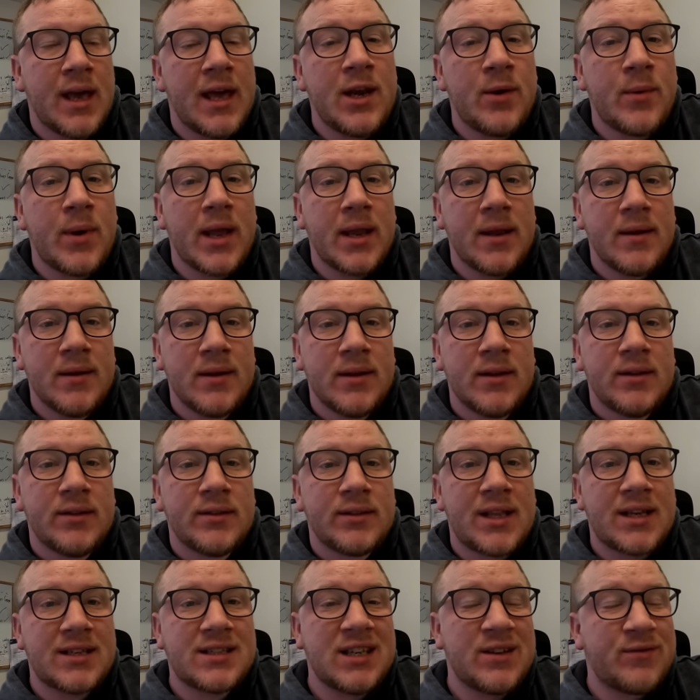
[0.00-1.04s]
Anyway,
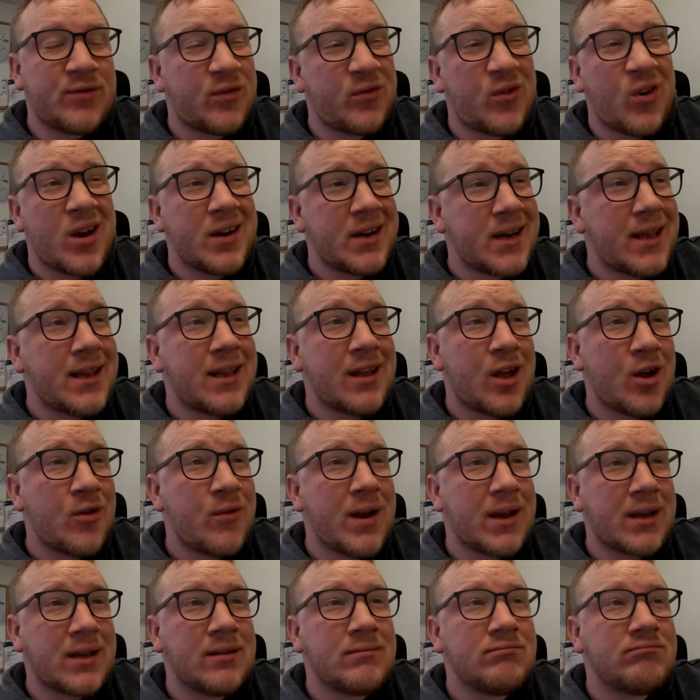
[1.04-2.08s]
that's it for Friday, I
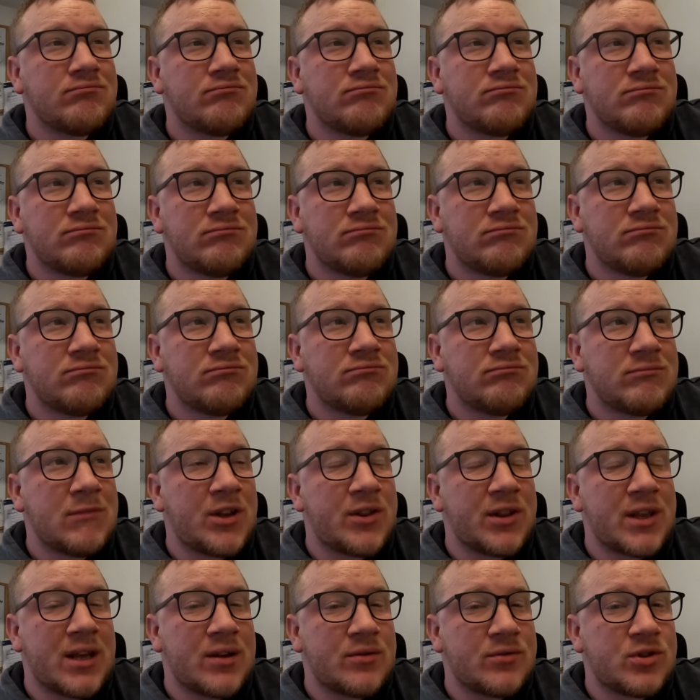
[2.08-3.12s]
reckon.
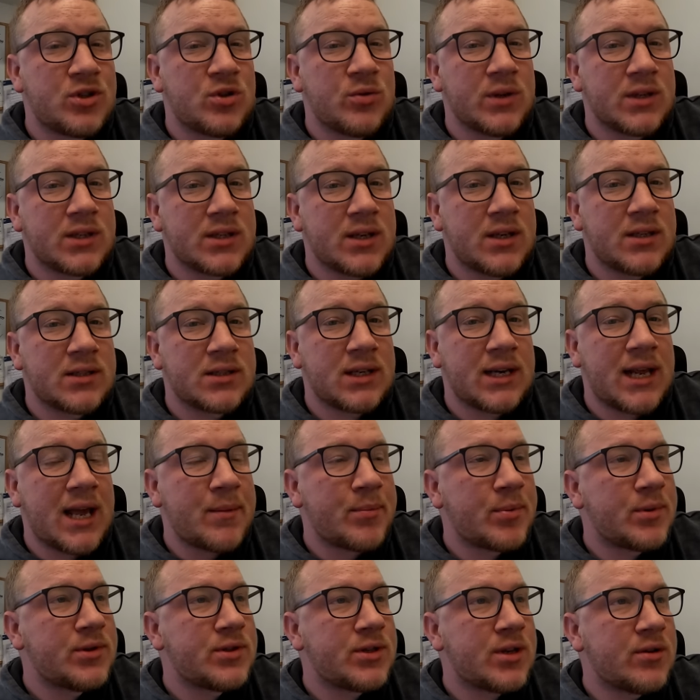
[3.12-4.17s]
Nothing else too exciting is going to
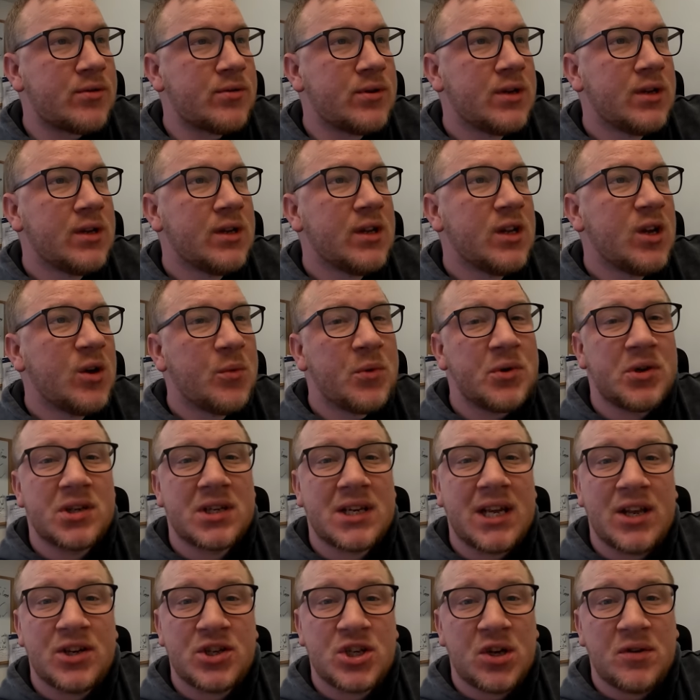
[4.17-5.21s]
happen. So, we'll
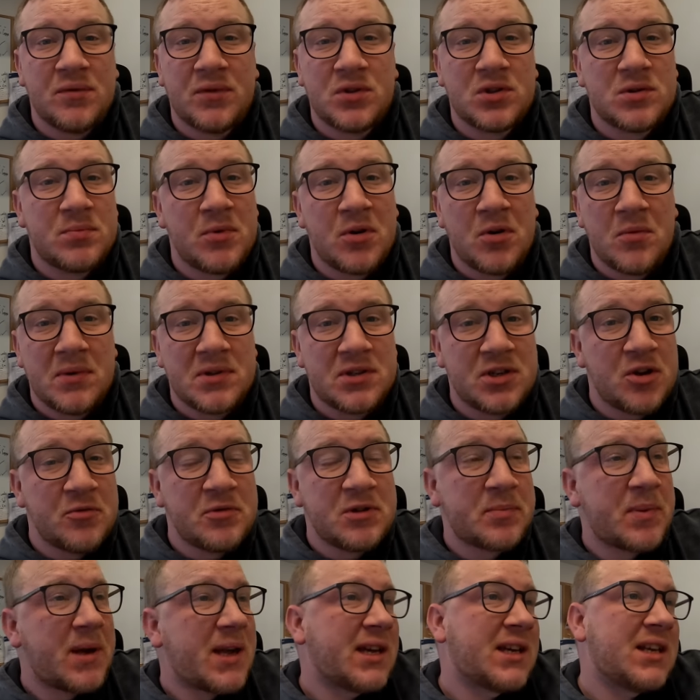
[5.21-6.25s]
just catch up with you tomorrow when
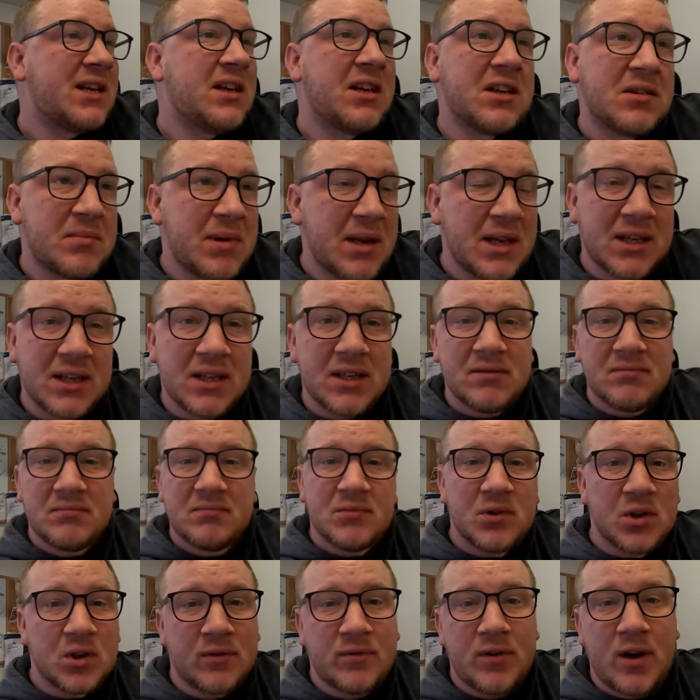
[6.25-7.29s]
Toby's back and he can make it
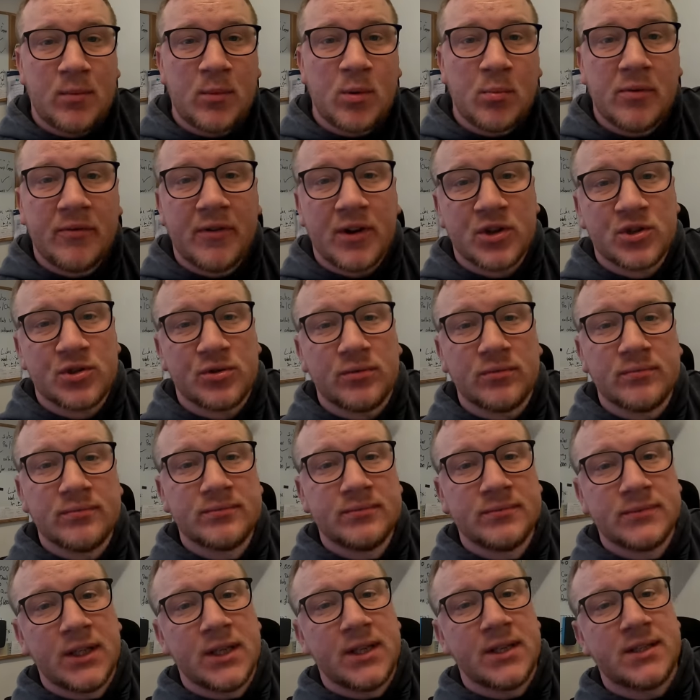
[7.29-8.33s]
look far more professional.
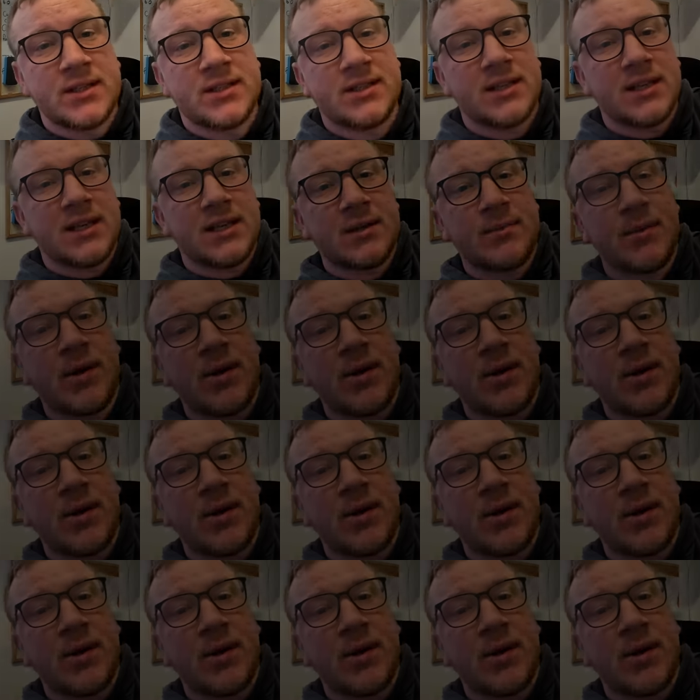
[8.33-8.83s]
See you